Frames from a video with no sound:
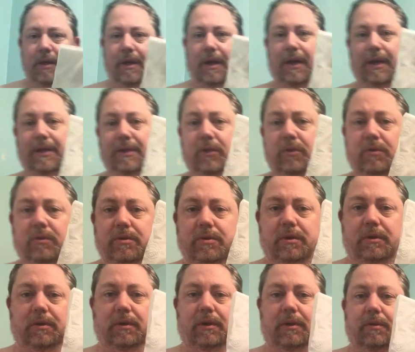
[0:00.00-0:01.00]
I use a
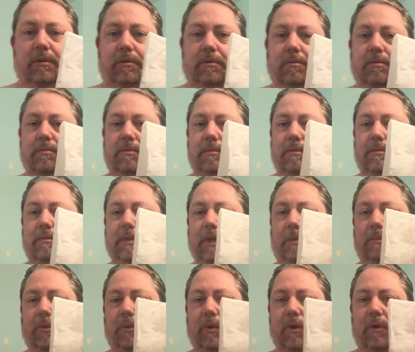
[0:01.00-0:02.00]
little
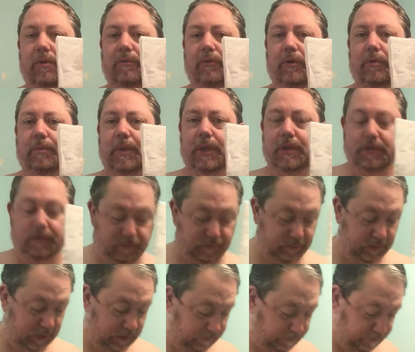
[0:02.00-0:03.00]
doubled over piece of
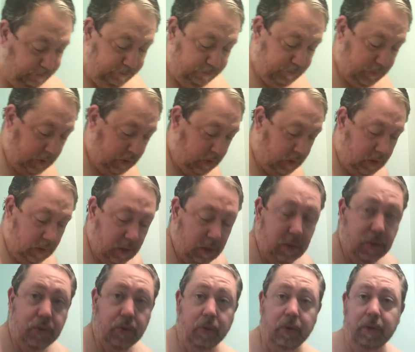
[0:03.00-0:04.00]

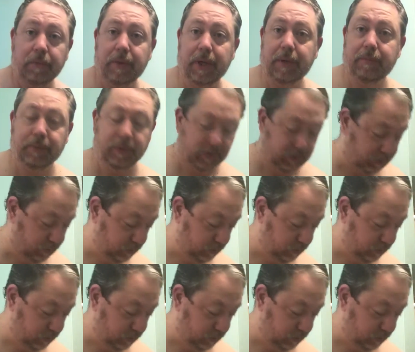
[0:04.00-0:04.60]
toilet paper